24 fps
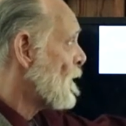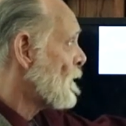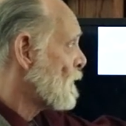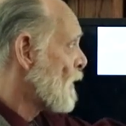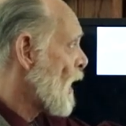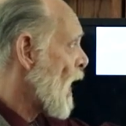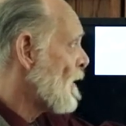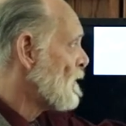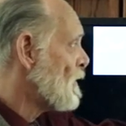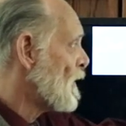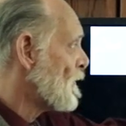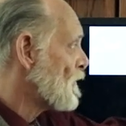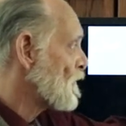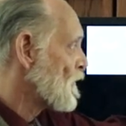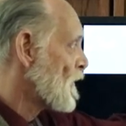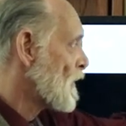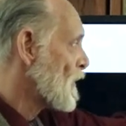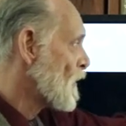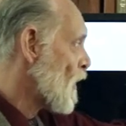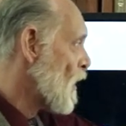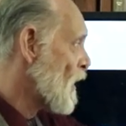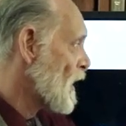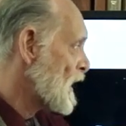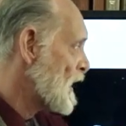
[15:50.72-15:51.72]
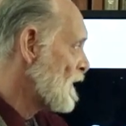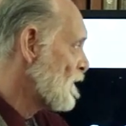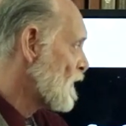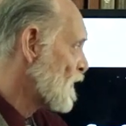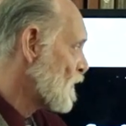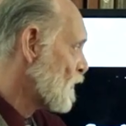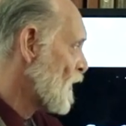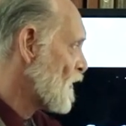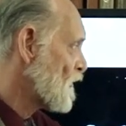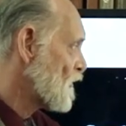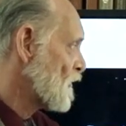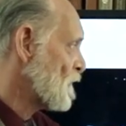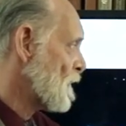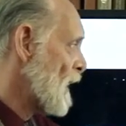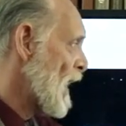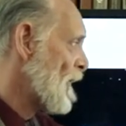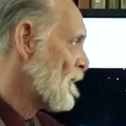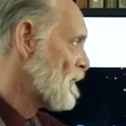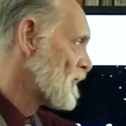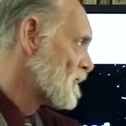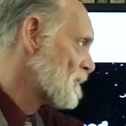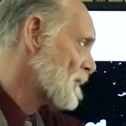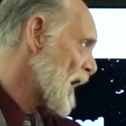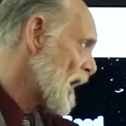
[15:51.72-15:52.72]
Proverbs, so the Lord giveth wisdom, out
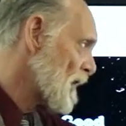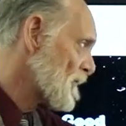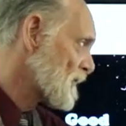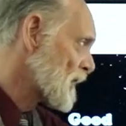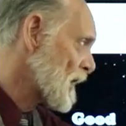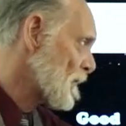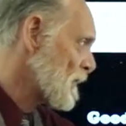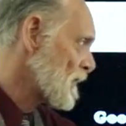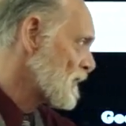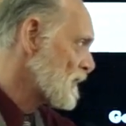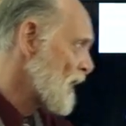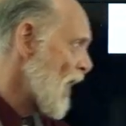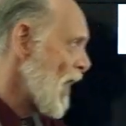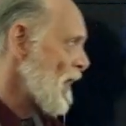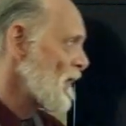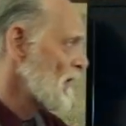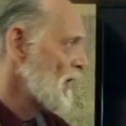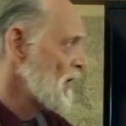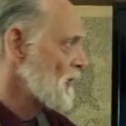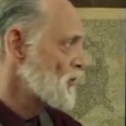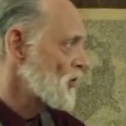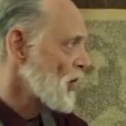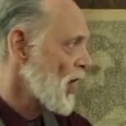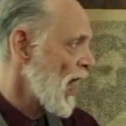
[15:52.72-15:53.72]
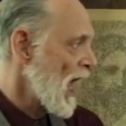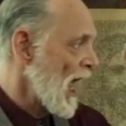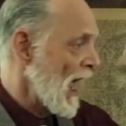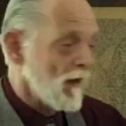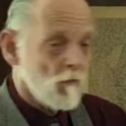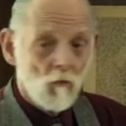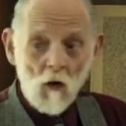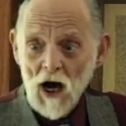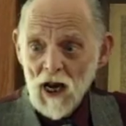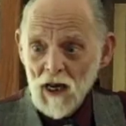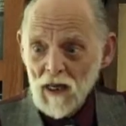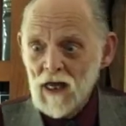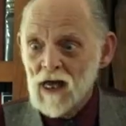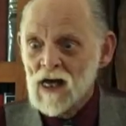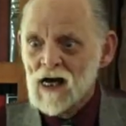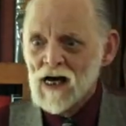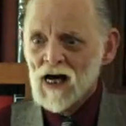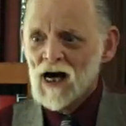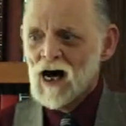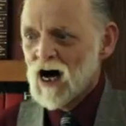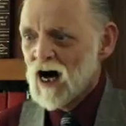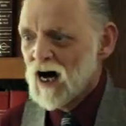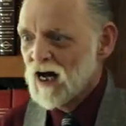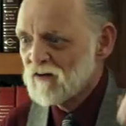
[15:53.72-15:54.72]
of his mouth cometh knowledge, and what?
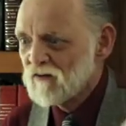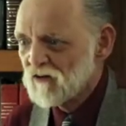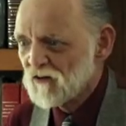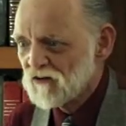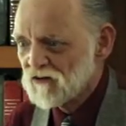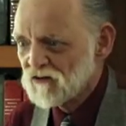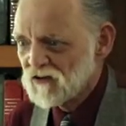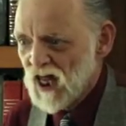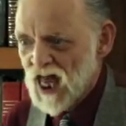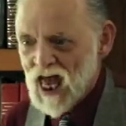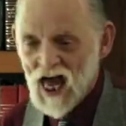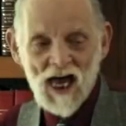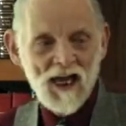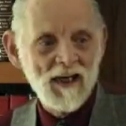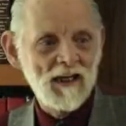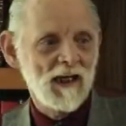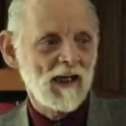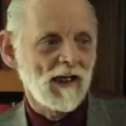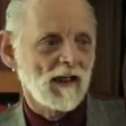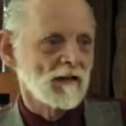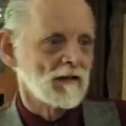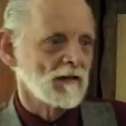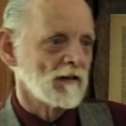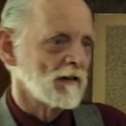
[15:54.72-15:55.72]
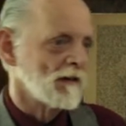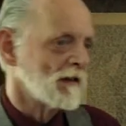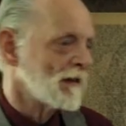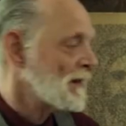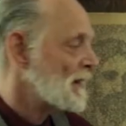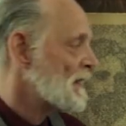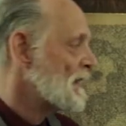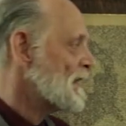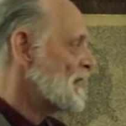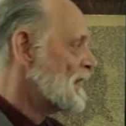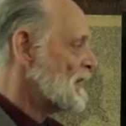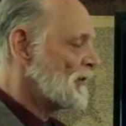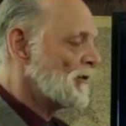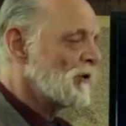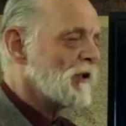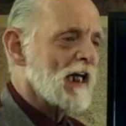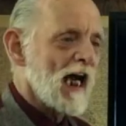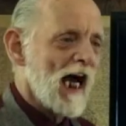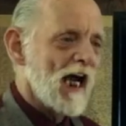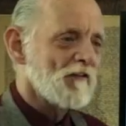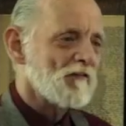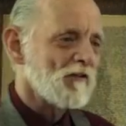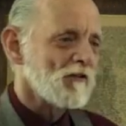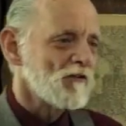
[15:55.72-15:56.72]
Understanding. You
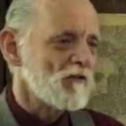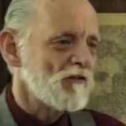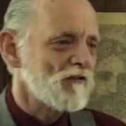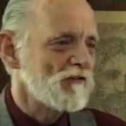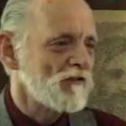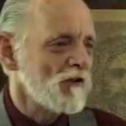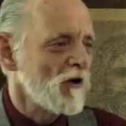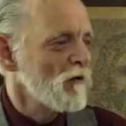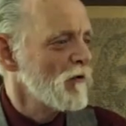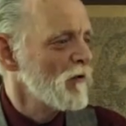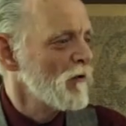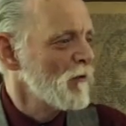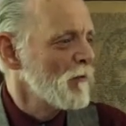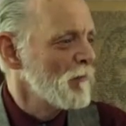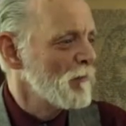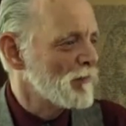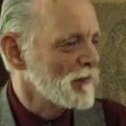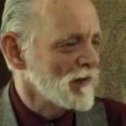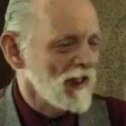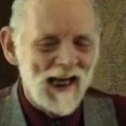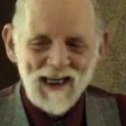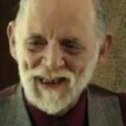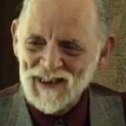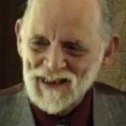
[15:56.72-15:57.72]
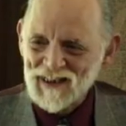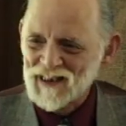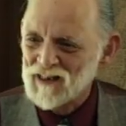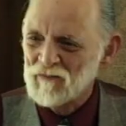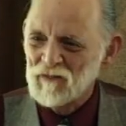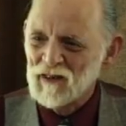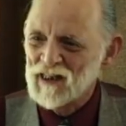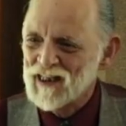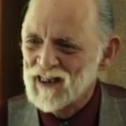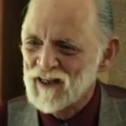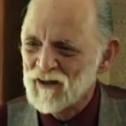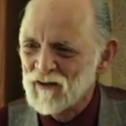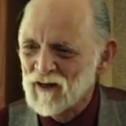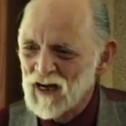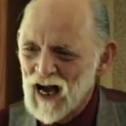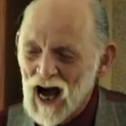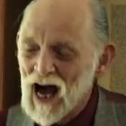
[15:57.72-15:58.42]
guys are so blessed to be here.